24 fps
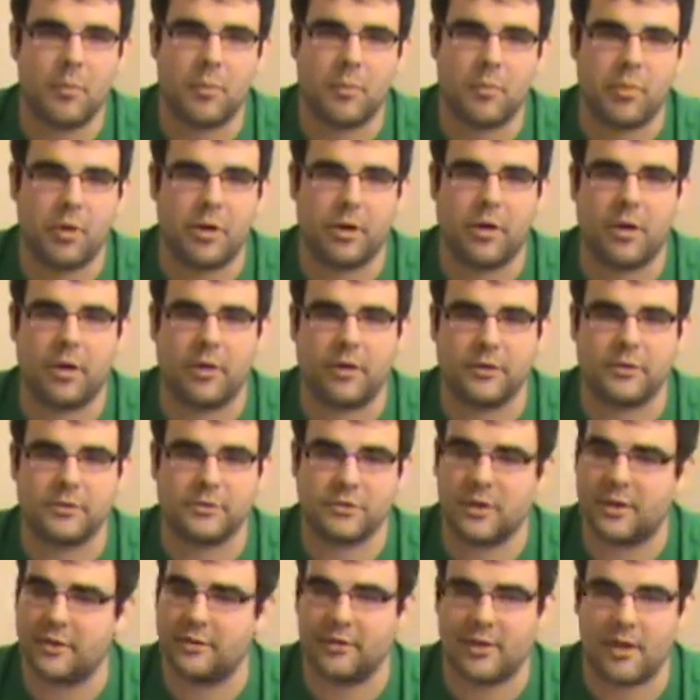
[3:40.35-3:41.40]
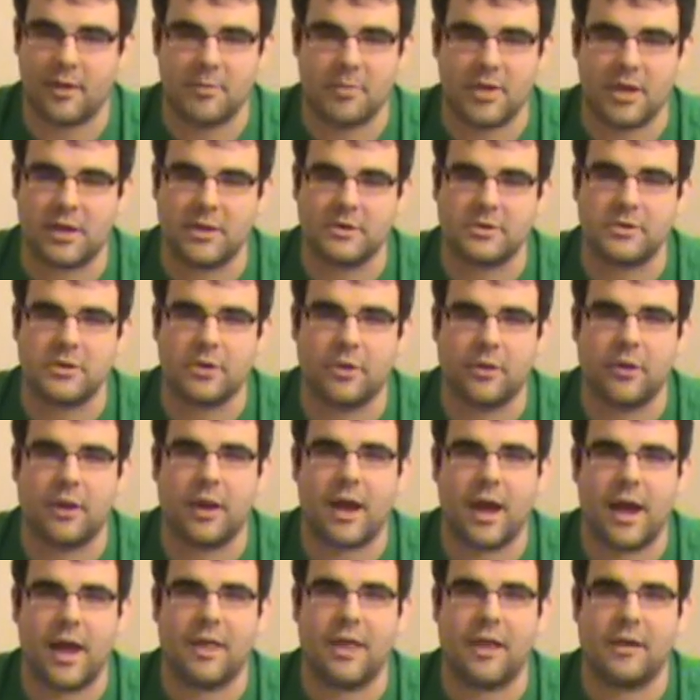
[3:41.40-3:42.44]
put all our trust in because you're the
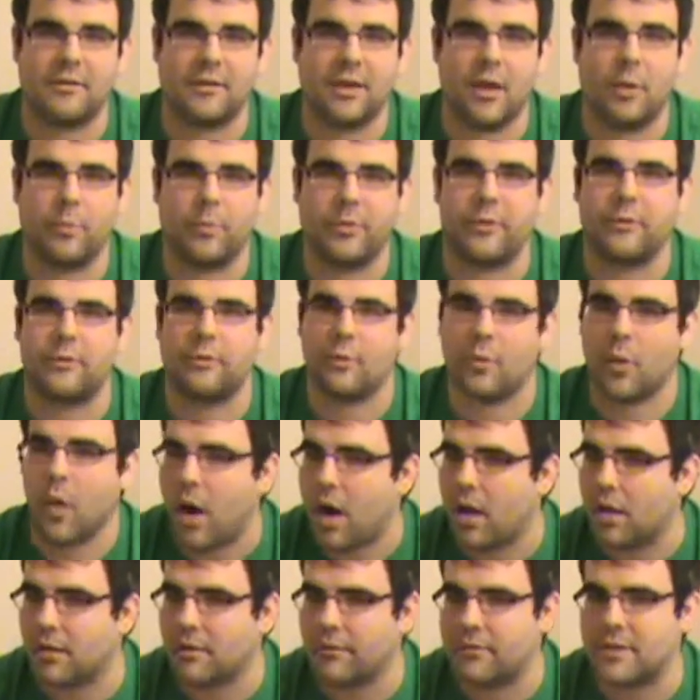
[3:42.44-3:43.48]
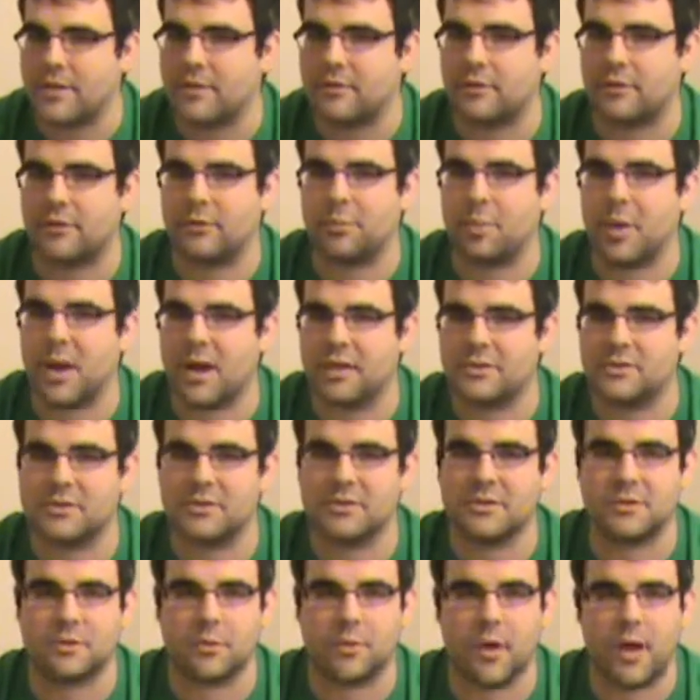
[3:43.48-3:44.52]
guy that's helped us through all of these
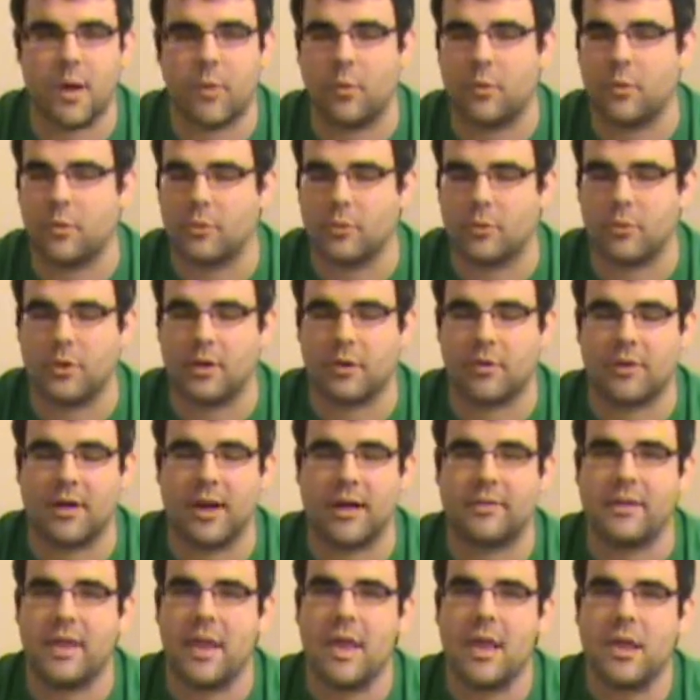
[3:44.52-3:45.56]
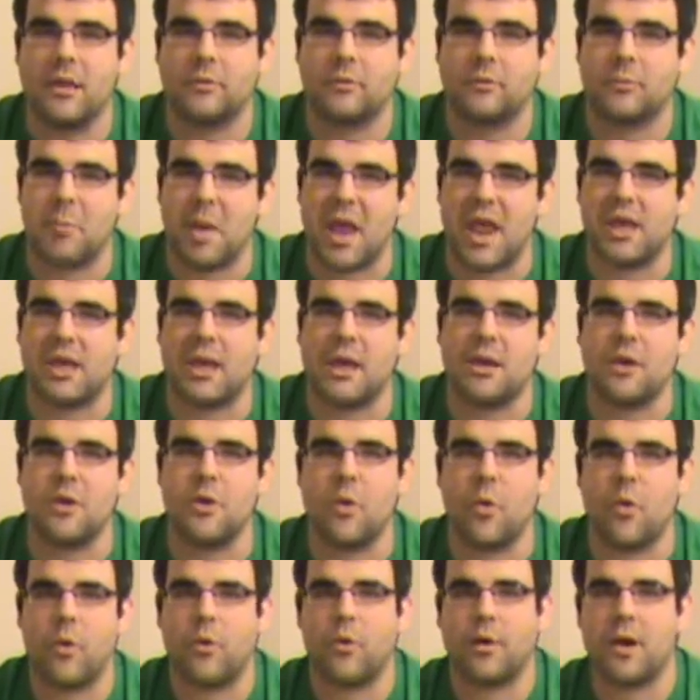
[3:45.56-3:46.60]
expansions throughout World of Warcraft. It's making
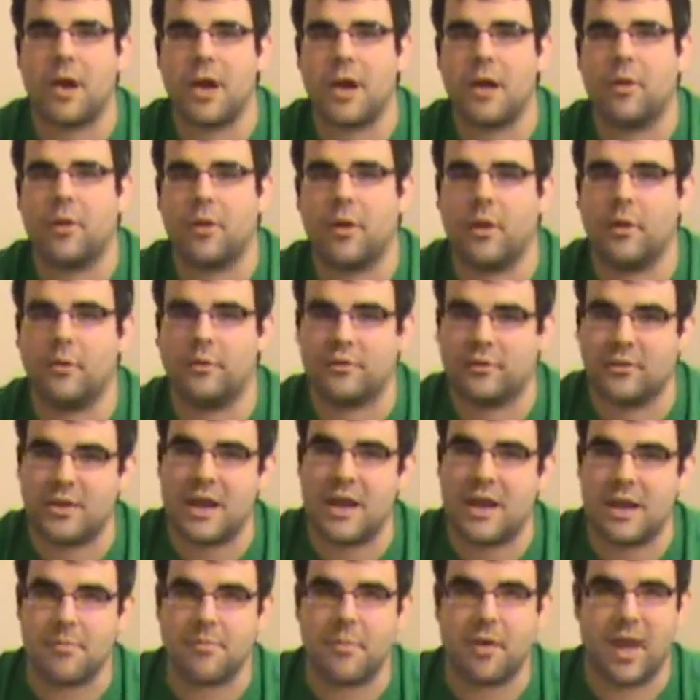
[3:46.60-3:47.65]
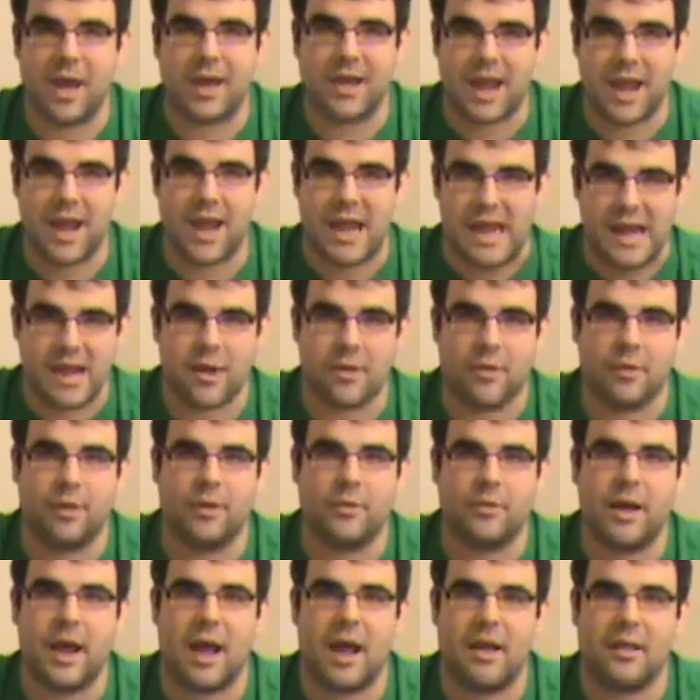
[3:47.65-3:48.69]
your hero seem like a
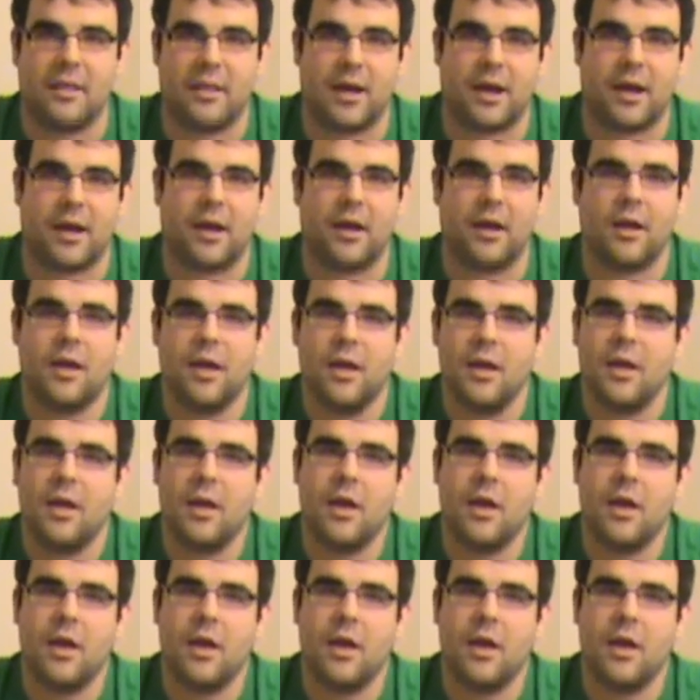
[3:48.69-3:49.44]
hero, not like a